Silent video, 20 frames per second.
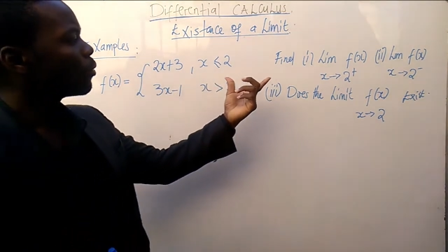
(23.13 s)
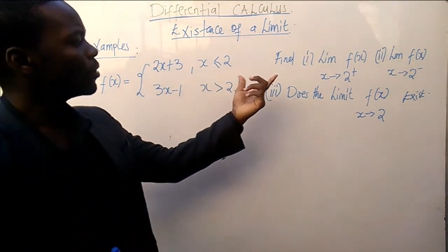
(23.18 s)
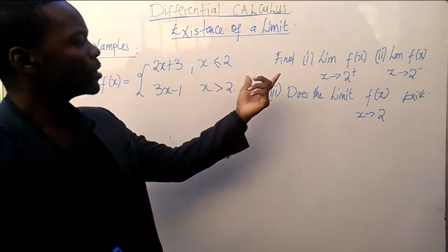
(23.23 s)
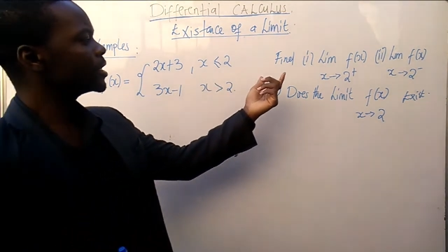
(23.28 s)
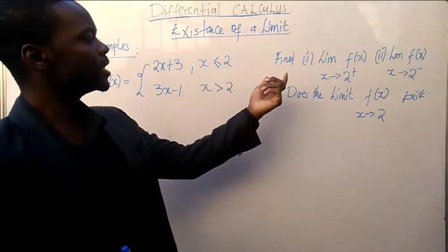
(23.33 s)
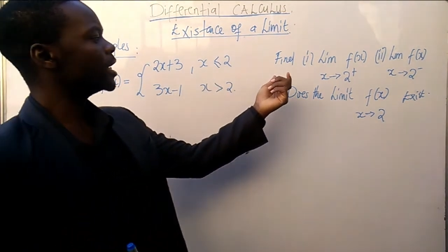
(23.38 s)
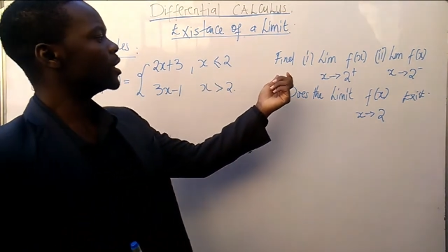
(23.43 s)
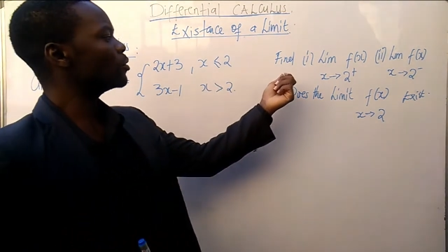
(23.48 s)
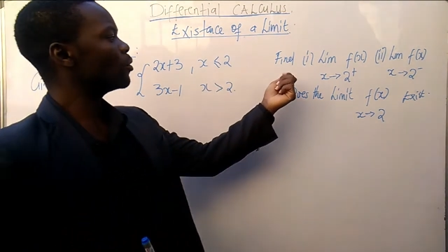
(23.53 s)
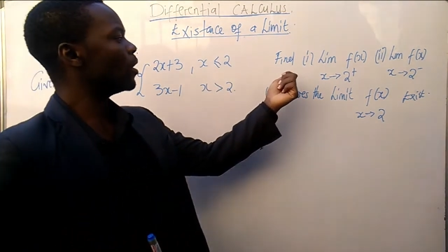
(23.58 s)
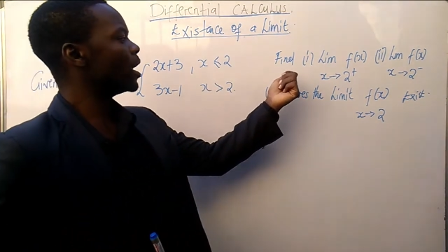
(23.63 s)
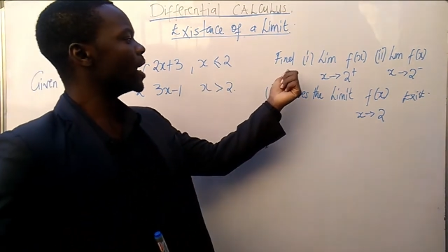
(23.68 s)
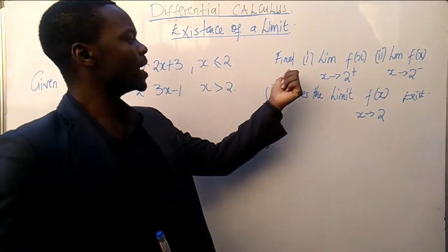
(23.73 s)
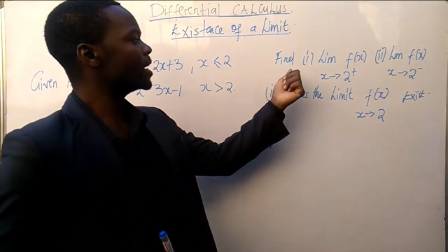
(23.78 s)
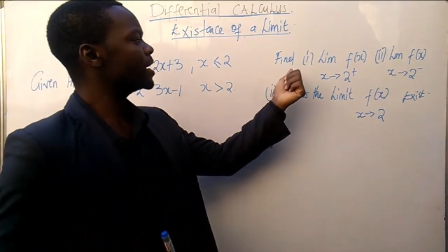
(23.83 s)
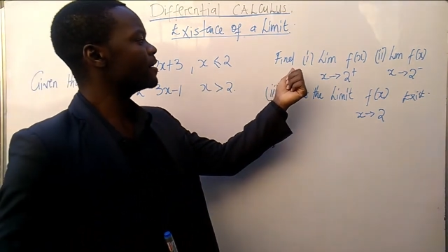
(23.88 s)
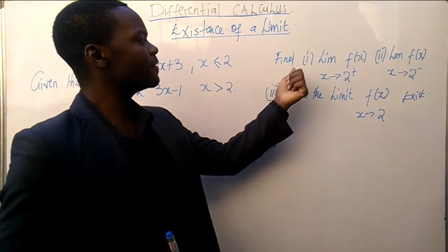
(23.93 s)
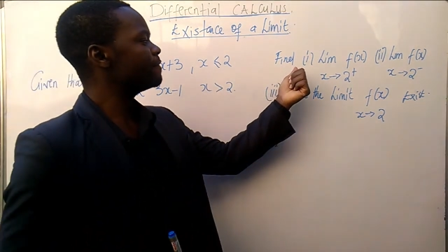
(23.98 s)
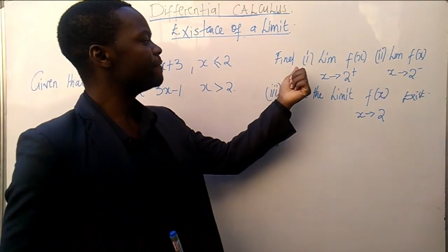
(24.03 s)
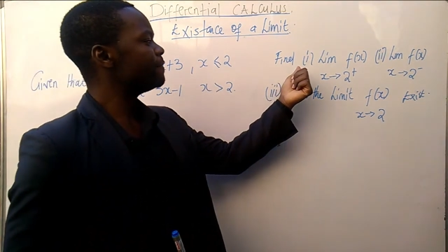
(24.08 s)
question
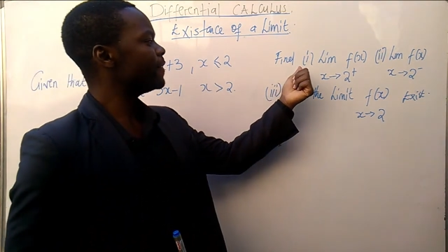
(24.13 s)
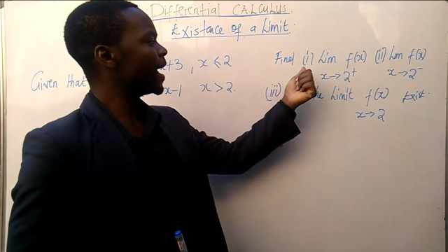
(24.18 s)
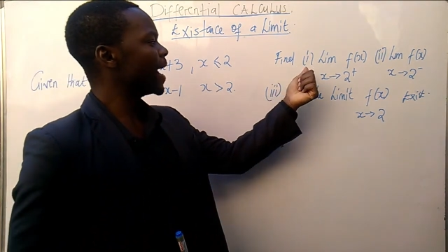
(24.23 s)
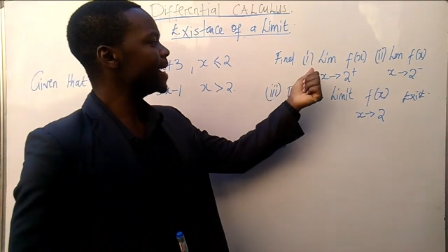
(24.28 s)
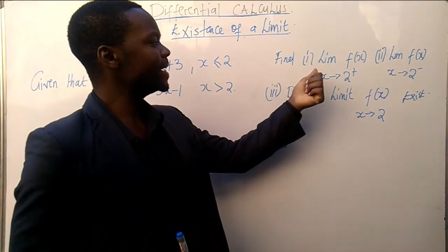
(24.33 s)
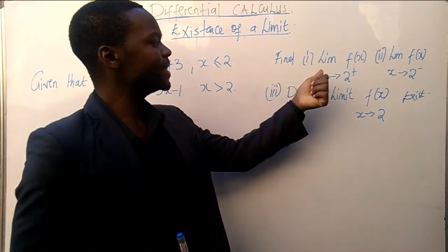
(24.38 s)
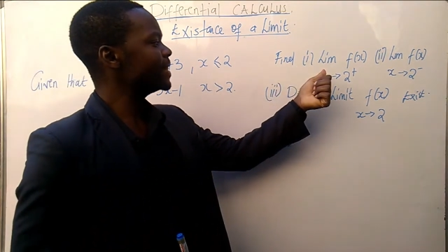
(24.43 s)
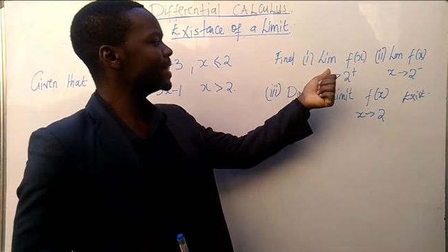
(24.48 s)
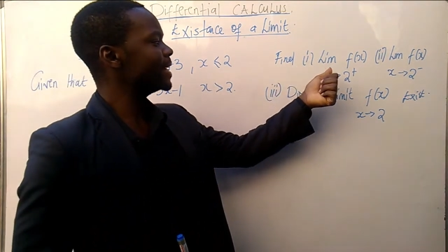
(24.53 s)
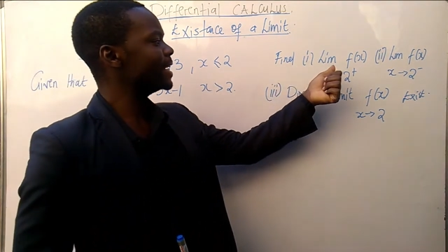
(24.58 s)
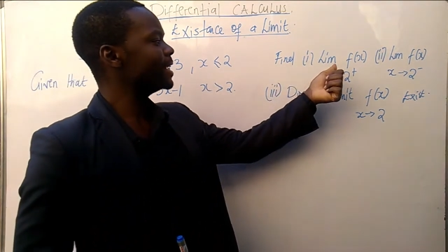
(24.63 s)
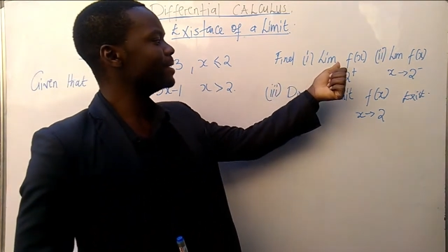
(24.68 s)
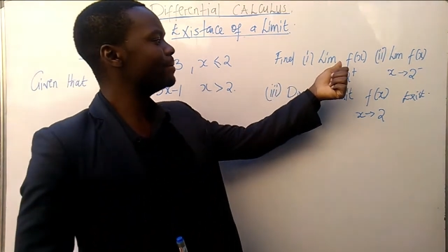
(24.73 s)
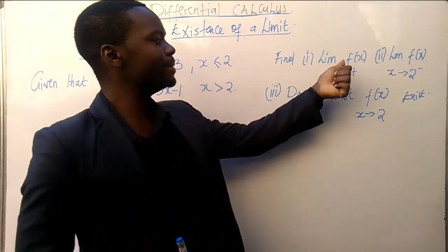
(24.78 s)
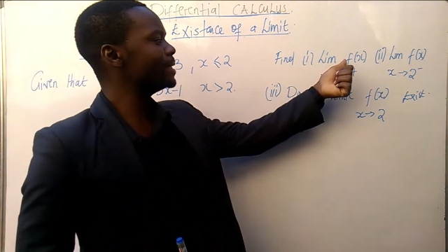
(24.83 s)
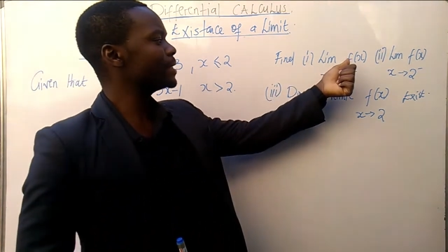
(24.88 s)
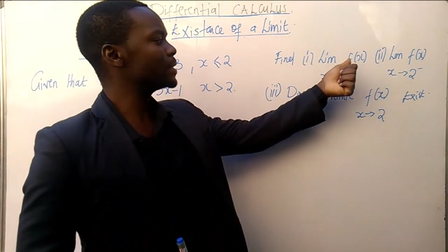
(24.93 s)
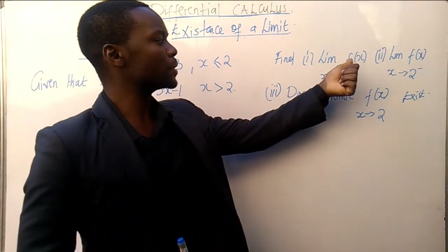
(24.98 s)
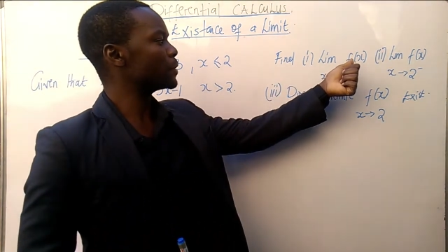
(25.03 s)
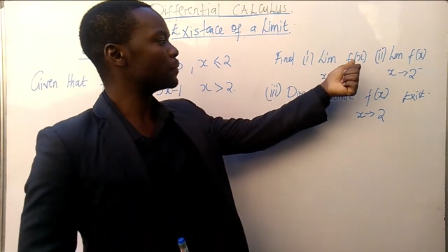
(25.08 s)
1, find the
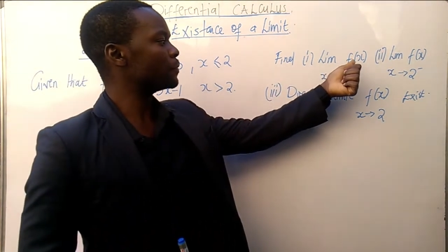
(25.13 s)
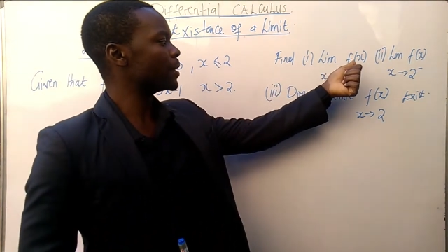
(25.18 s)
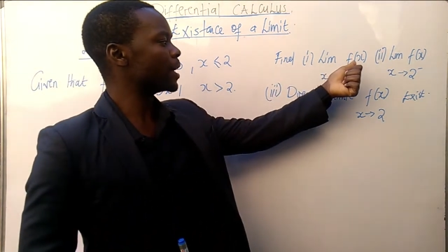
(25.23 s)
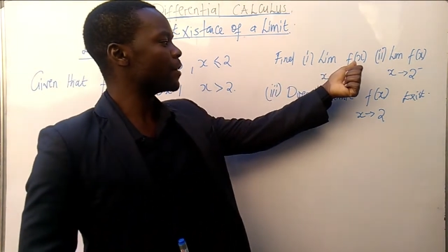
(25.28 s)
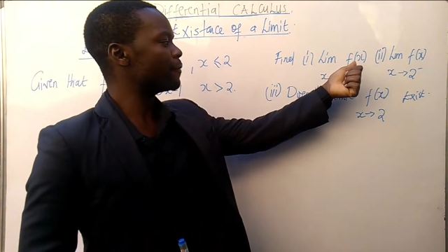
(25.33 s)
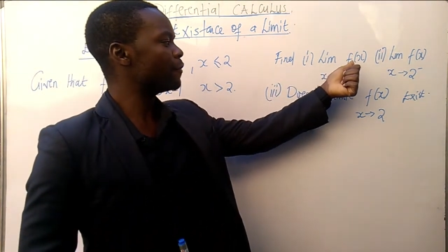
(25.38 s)
limit of